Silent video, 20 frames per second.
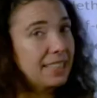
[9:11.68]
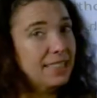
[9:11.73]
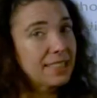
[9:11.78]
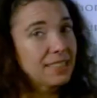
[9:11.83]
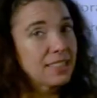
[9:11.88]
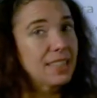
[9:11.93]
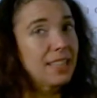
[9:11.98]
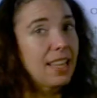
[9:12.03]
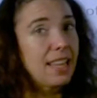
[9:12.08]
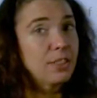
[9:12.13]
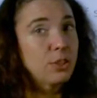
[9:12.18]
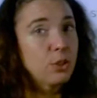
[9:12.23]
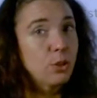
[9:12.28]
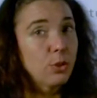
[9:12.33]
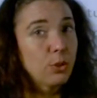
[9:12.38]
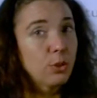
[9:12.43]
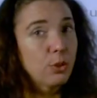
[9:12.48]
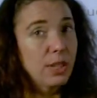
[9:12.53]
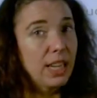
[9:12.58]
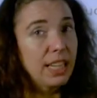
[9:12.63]
has led
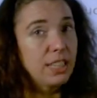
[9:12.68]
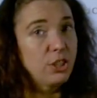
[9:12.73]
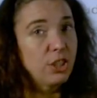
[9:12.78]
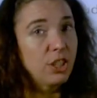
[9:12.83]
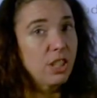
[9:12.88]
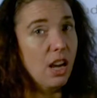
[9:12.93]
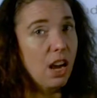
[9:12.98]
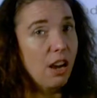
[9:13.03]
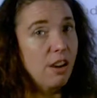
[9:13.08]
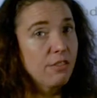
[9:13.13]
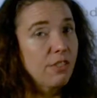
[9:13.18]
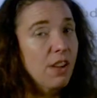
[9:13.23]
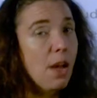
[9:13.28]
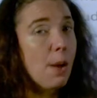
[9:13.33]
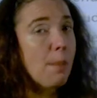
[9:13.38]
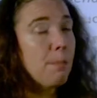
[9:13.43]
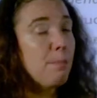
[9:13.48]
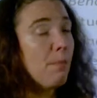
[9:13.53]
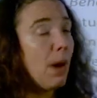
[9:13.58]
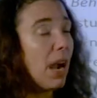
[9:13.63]
to creation of
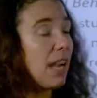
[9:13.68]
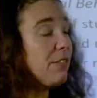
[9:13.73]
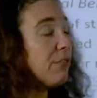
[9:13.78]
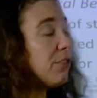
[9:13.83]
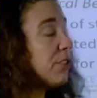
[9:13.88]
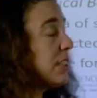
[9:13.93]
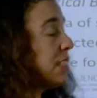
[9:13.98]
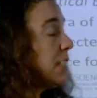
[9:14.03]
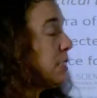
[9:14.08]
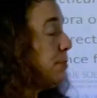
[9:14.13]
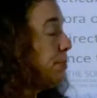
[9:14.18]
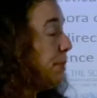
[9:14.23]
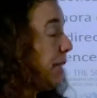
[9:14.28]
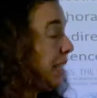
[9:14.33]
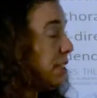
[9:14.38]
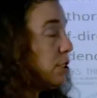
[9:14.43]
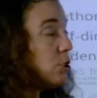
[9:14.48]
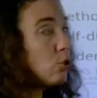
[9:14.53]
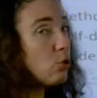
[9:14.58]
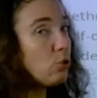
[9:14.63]

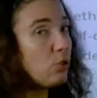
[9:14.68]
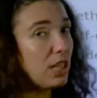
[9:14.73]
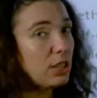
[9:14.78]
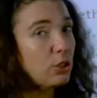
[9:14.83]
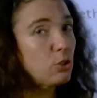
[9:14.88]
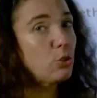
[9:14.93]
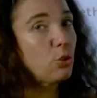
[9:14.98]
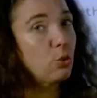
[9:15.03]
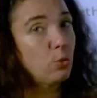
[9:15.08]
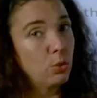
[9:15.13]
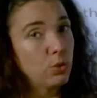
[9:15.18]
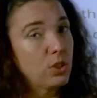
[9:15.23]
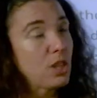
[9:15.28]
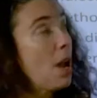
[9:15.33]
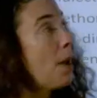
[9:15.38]
mindfulness-based stress tools,